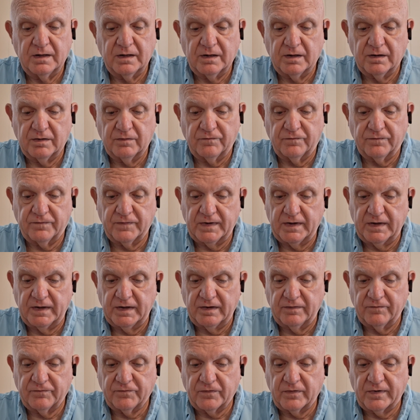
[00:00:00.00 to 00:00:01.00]
of
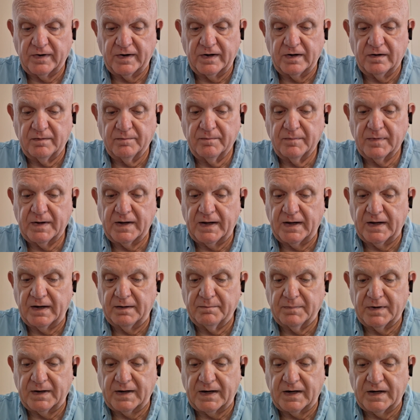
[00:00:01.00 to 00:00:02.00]
Ephraim
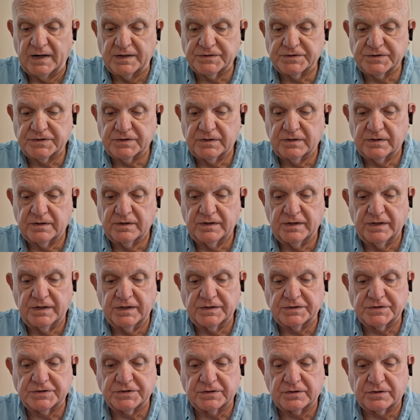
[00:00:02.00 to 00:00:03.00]
and Manasseh,
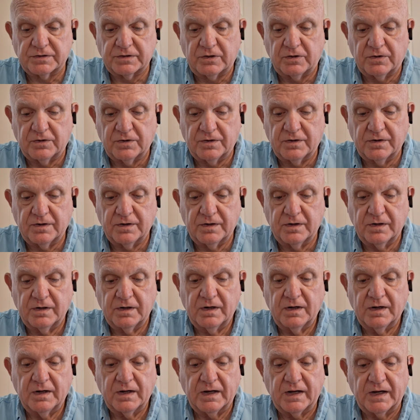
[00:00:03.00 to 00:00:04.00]
Issachar
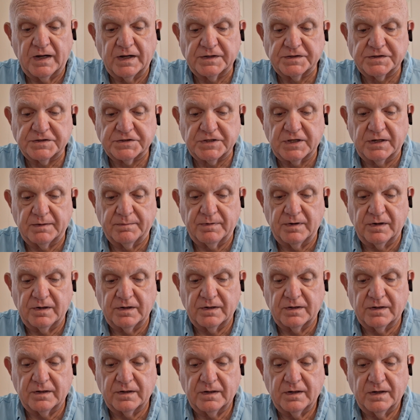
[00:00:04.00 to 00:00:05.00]
and
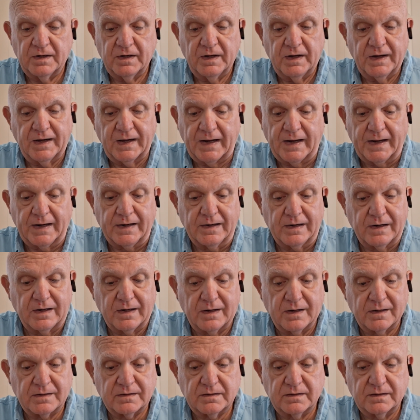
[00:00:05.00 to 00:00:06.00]
Zebulun, had
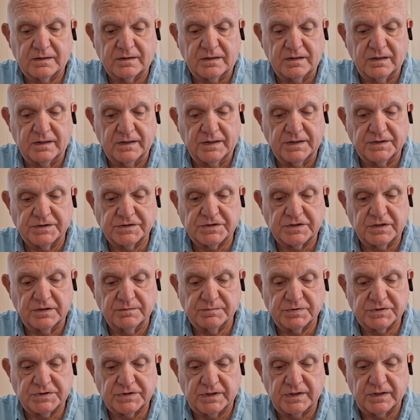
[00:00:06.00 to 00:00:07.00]
not cleansed
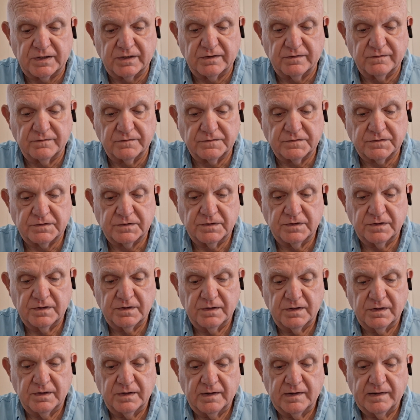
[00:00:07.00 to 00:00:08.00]
themselves,
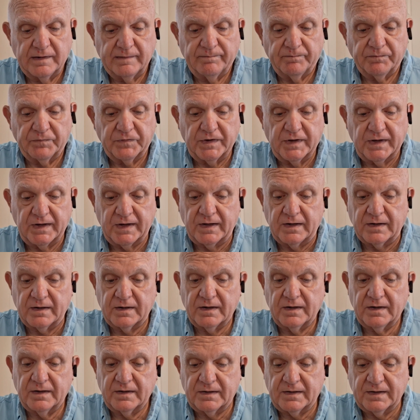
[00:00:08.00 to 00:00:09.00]
Yet
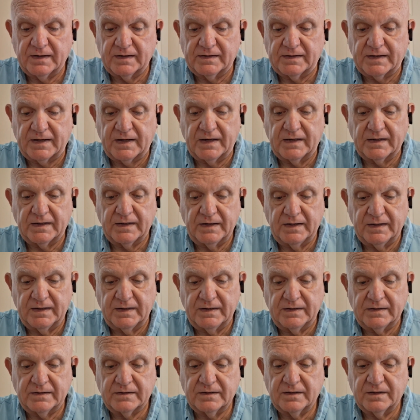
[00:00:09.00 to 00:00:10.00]
did they
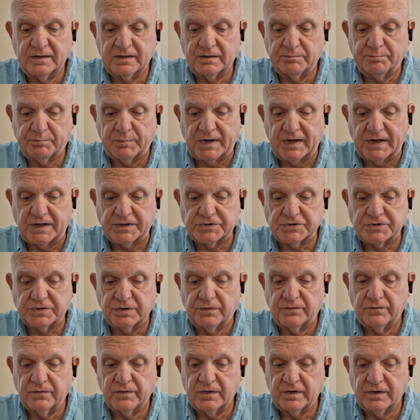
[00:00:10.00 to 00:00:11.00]
eat the
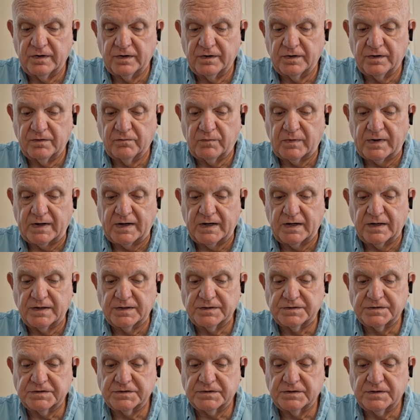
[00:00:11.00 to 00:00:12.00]
Passover
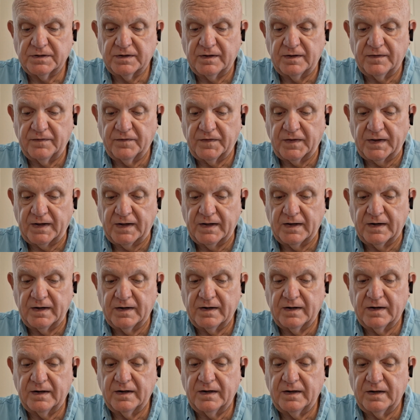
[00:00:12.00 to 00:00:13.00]
otherwise
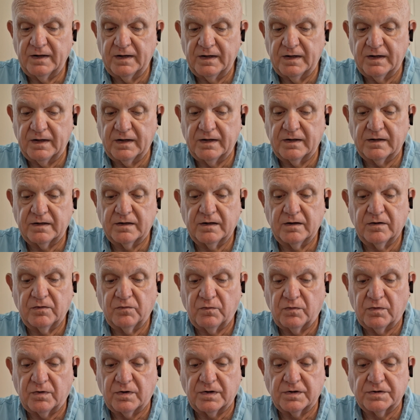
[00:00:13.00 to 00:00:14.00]
than it
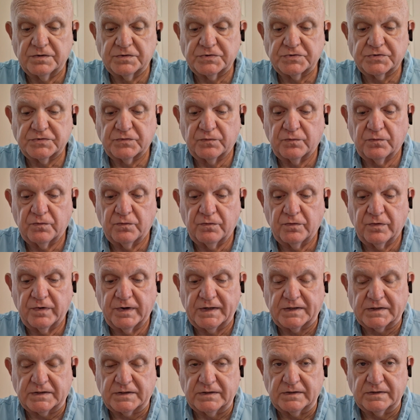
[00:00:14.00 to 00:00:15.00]
was
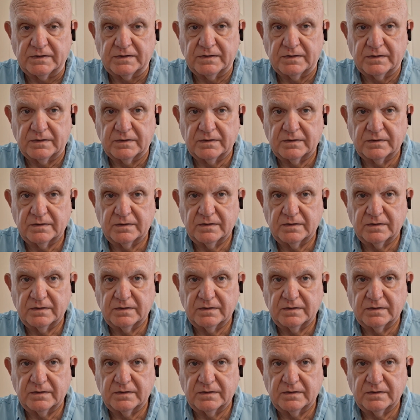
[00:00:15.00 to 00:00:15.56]
written.